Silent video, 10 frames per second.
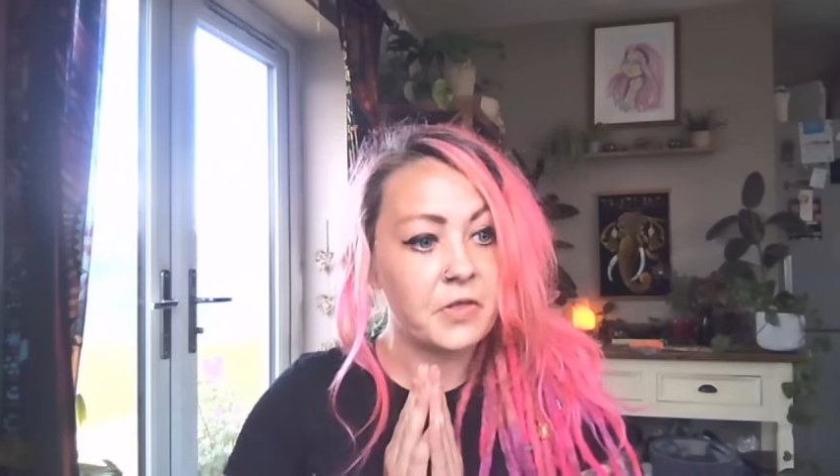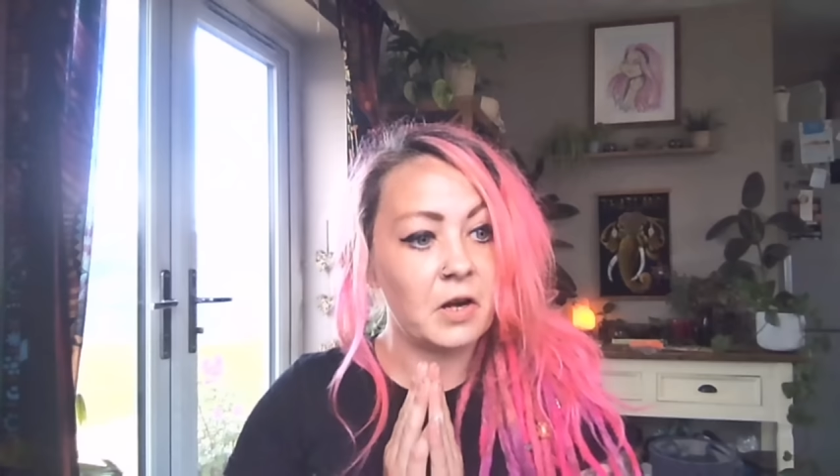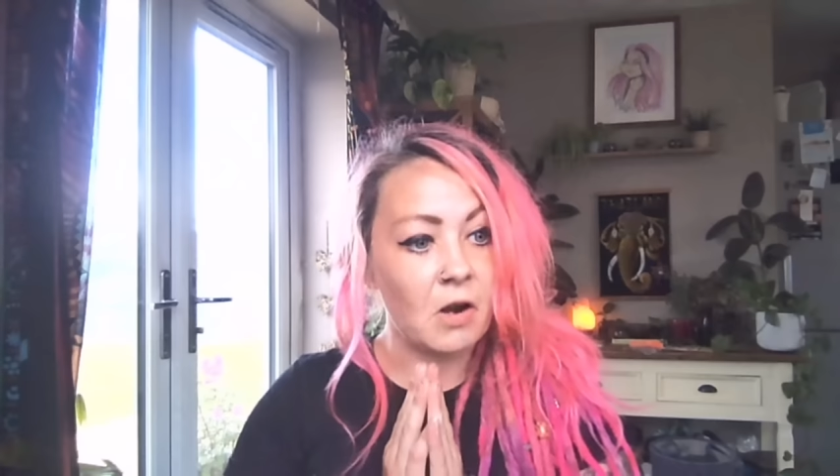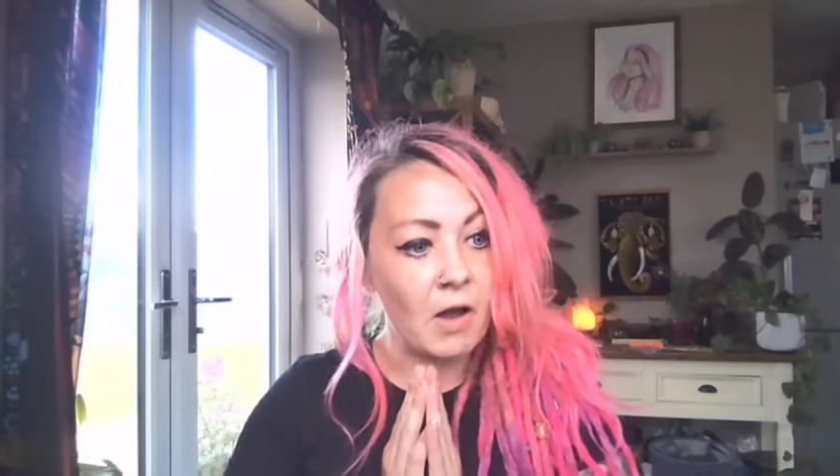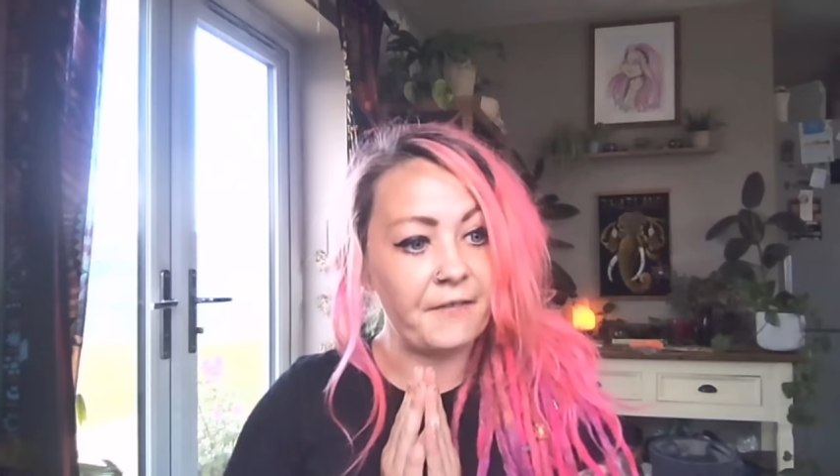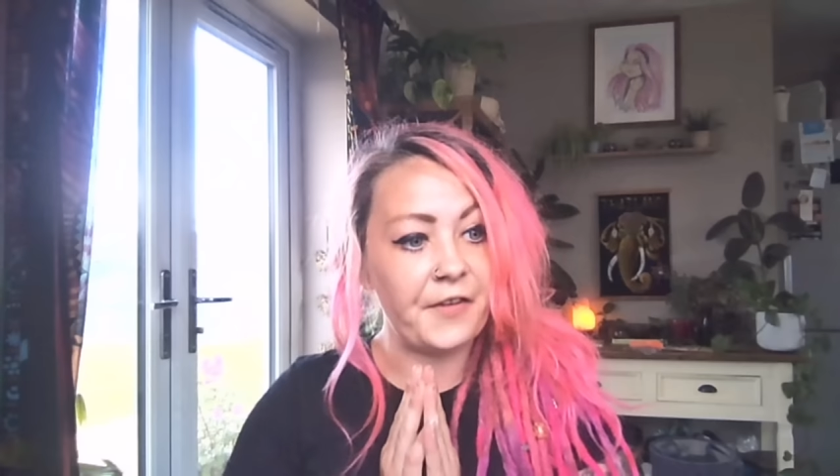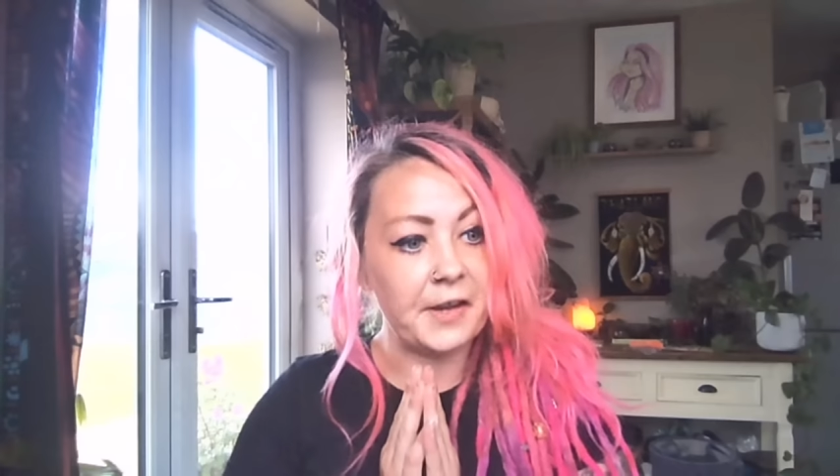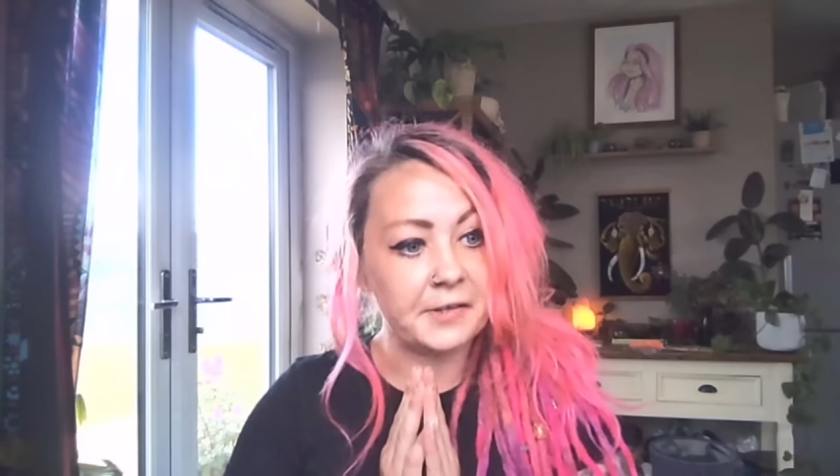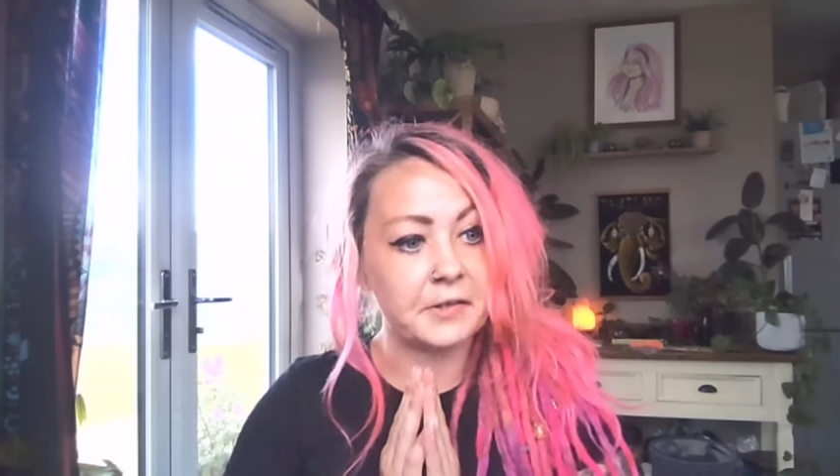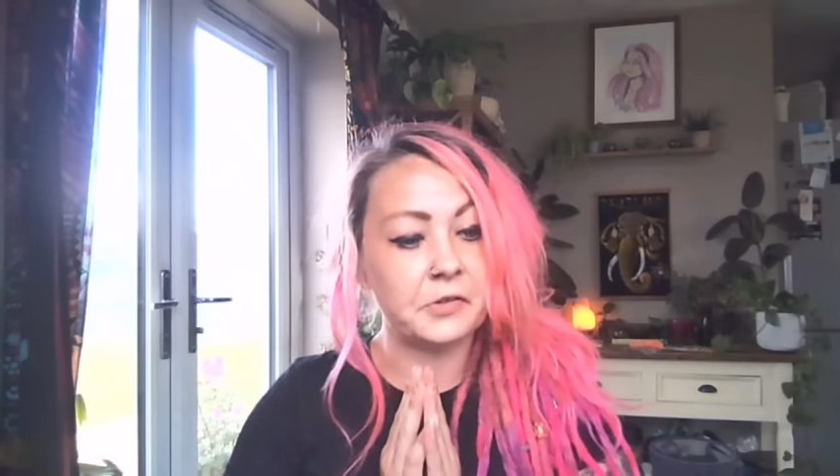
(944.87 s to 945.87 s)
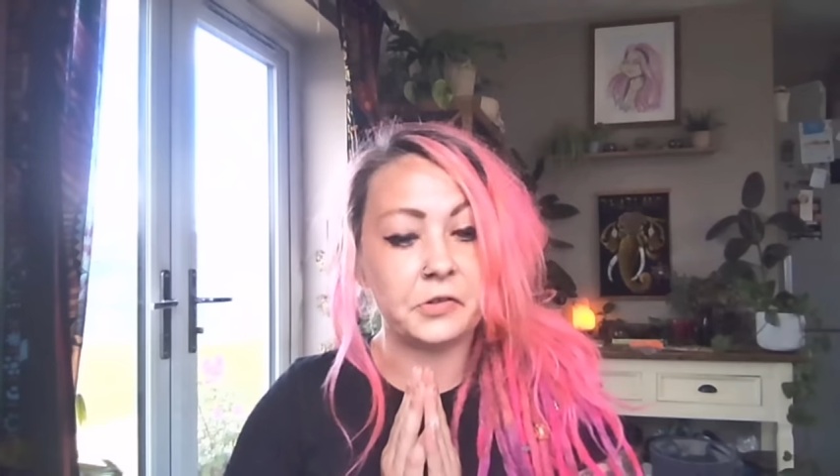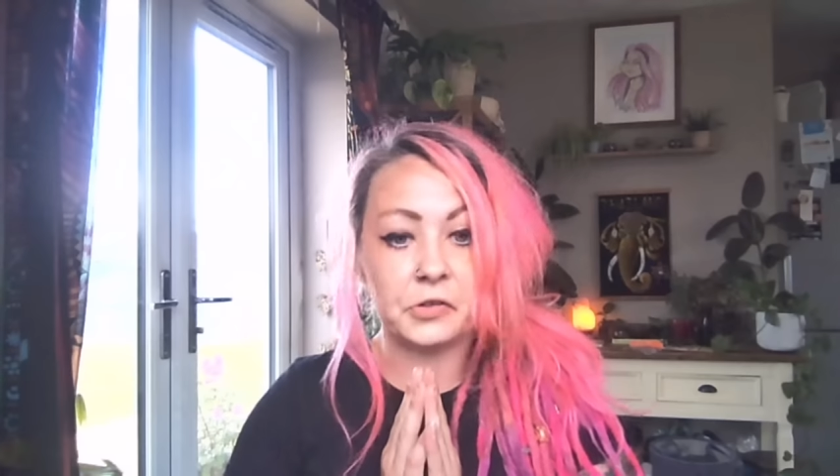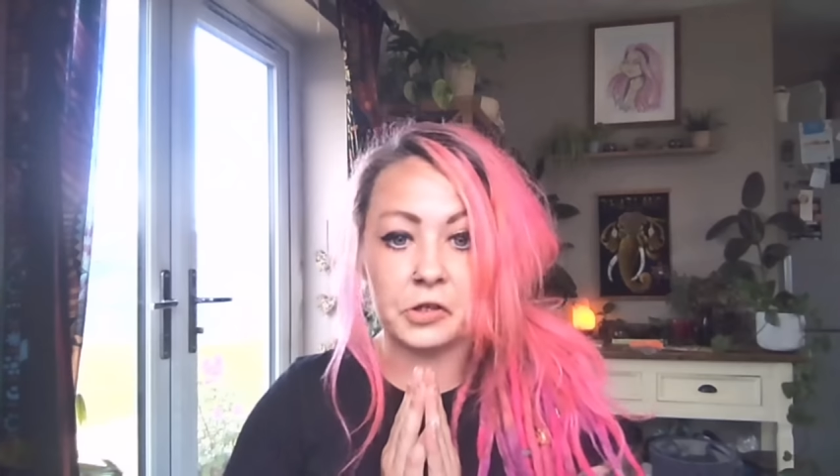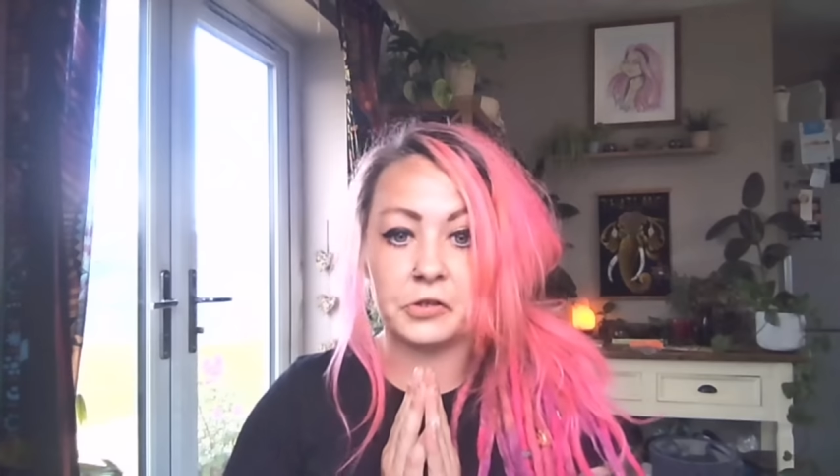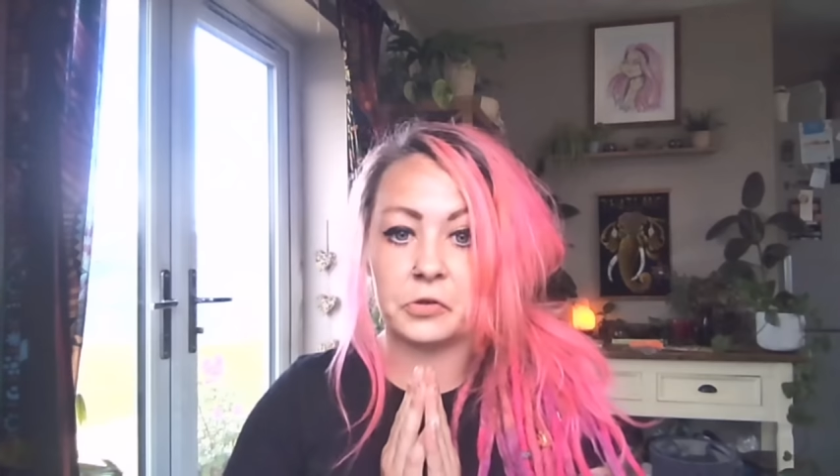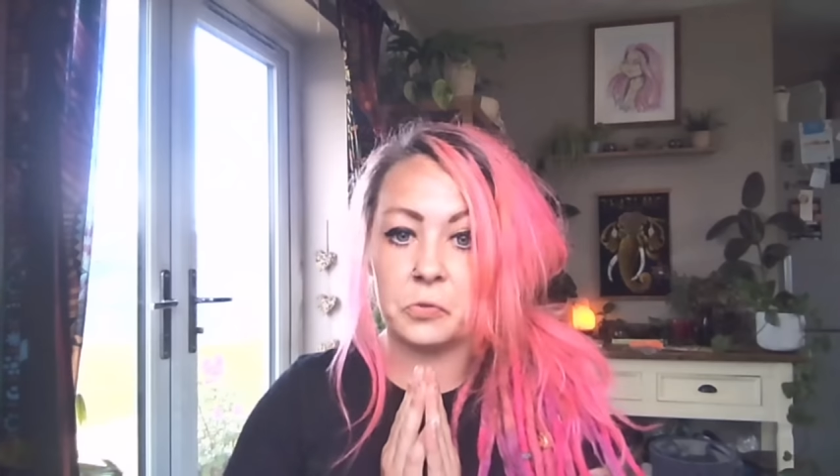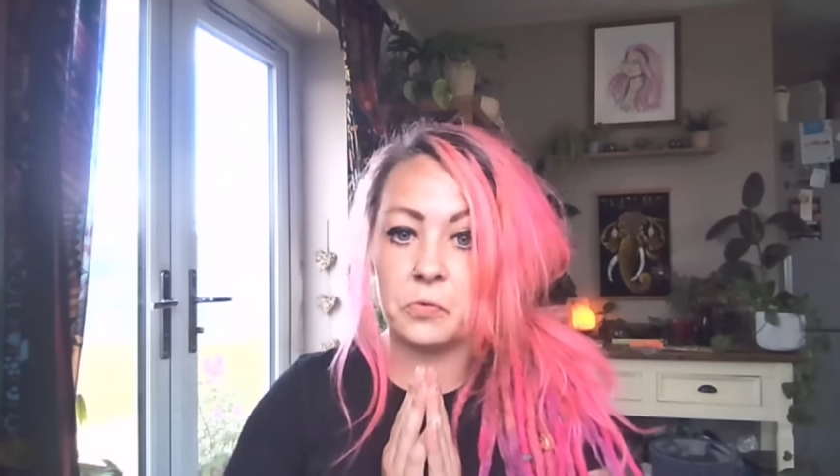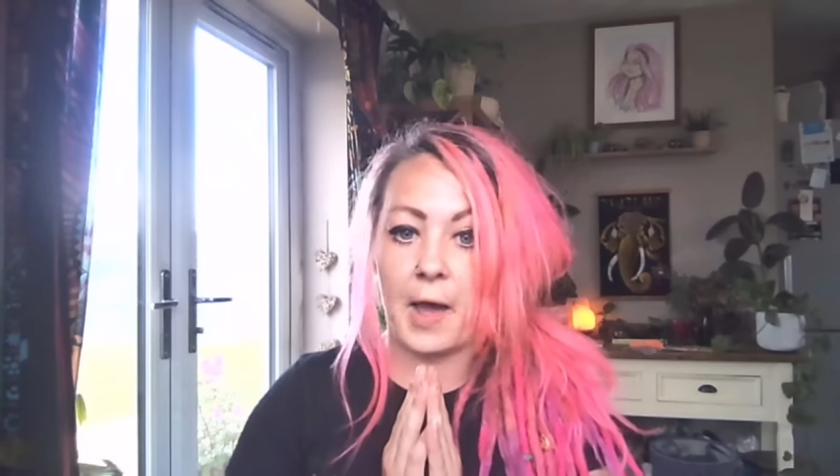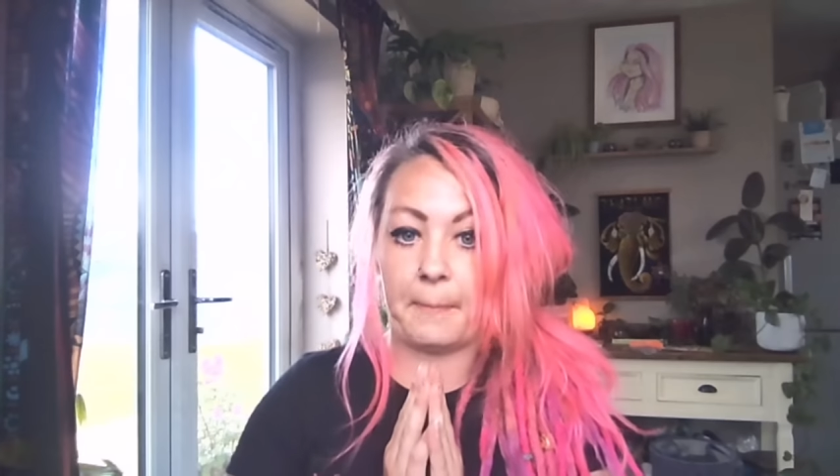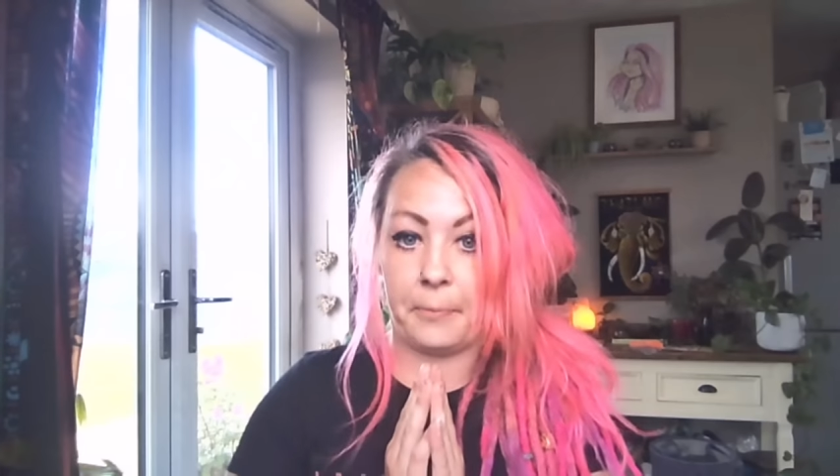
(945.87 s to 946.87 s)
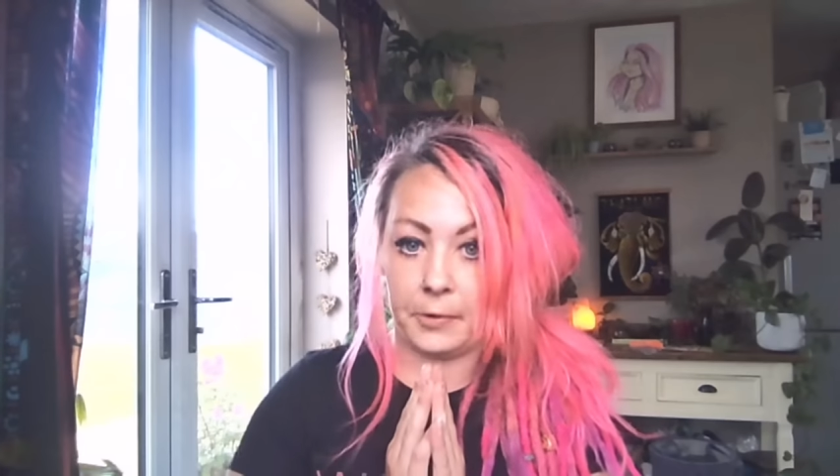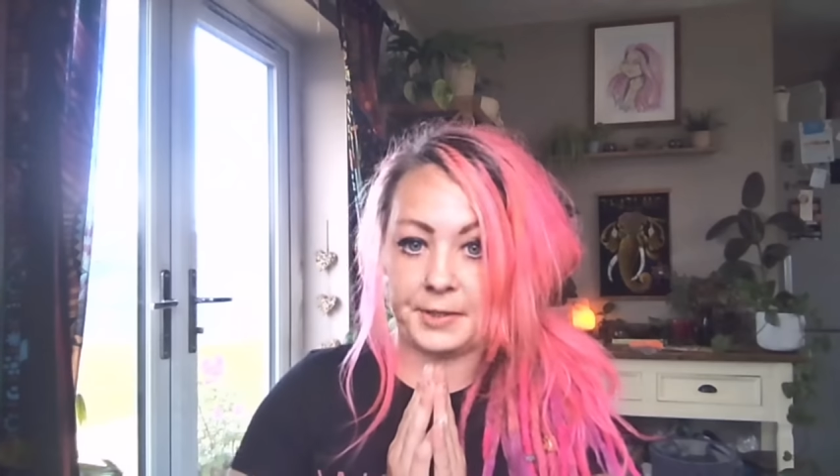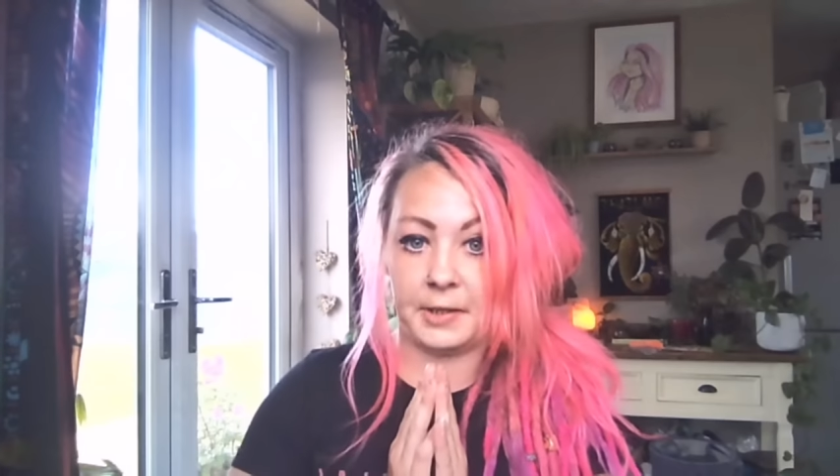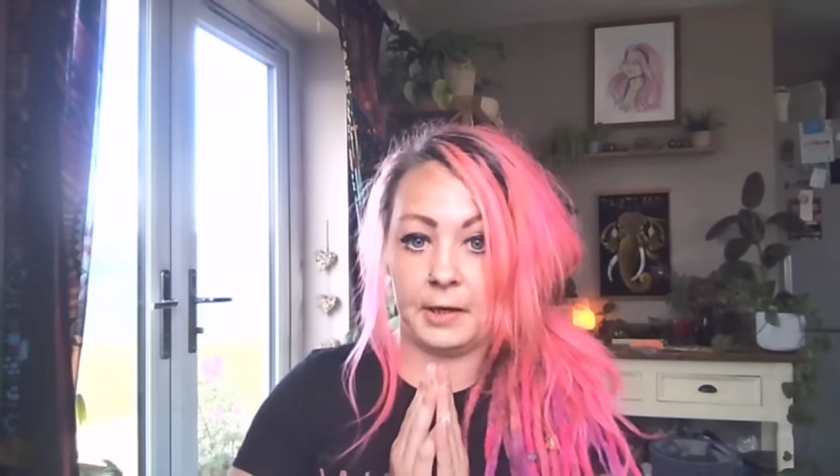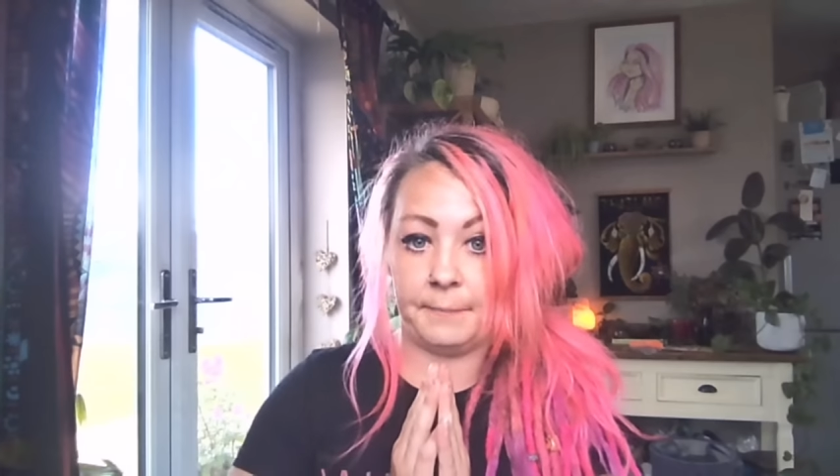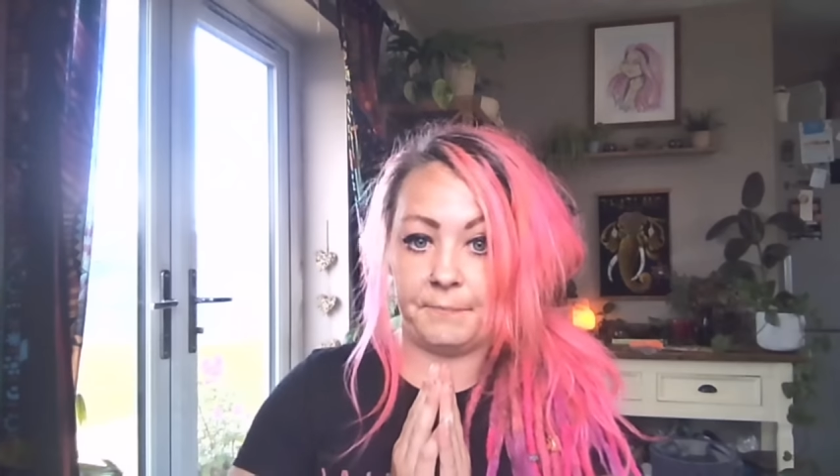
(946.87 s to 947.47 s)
that life isn't just all that pretty